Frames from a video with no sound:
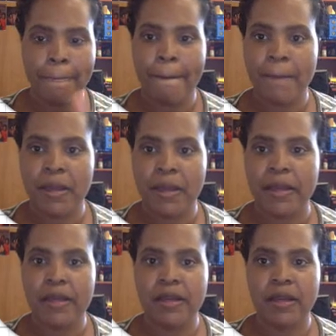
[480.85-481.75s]

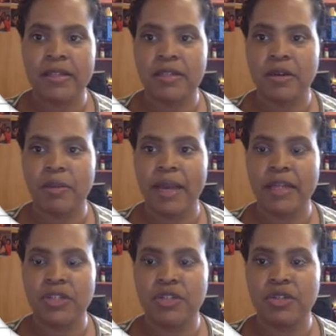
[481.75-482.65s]
Okay, now let's go back
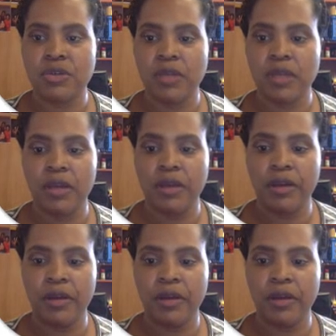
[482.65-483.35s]
to here.